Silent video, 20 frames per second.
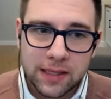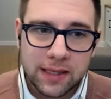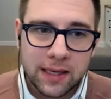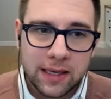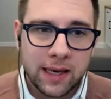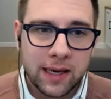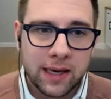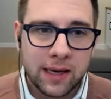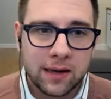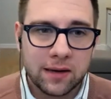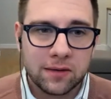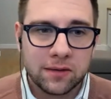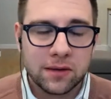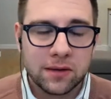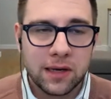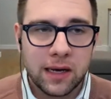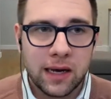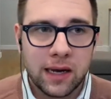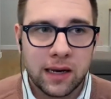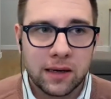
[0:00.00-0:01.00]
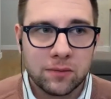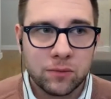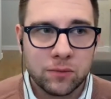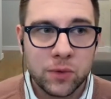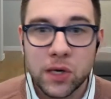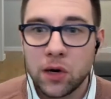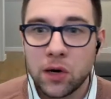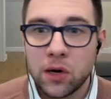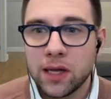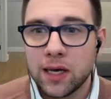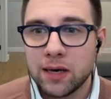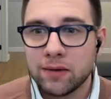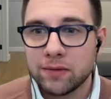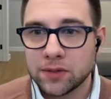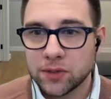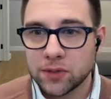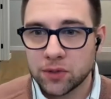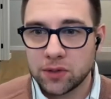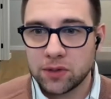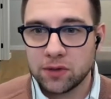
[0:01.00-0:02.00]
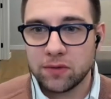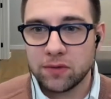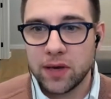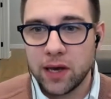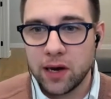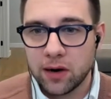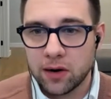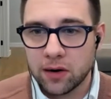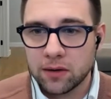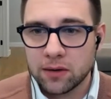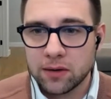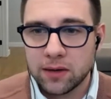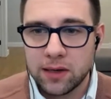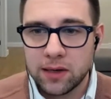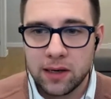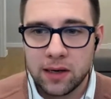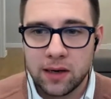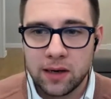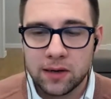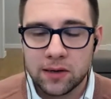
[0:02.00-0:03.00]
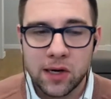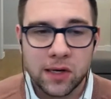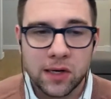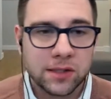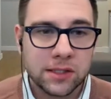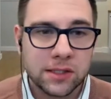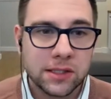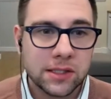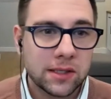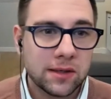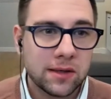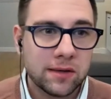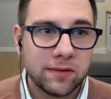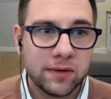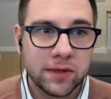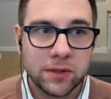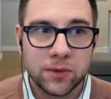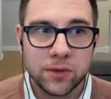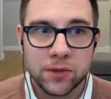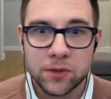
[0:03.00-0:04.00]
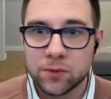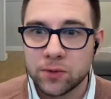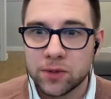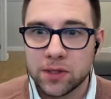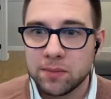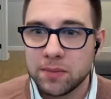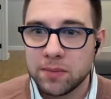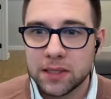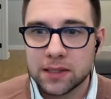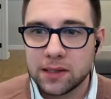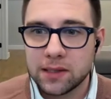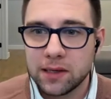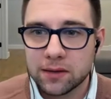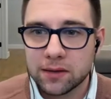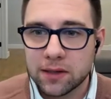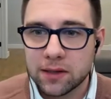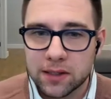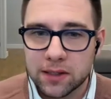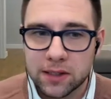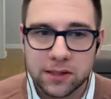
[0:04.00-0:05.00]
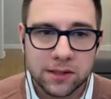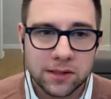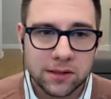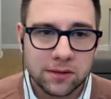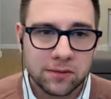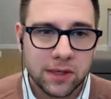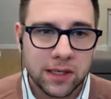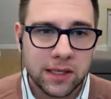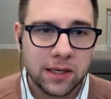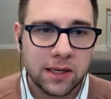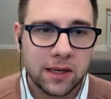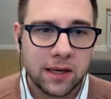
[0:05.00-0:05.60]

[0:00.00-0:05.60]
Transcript: And and we all have a circle of care, and not just individuals with a mental health condition, right?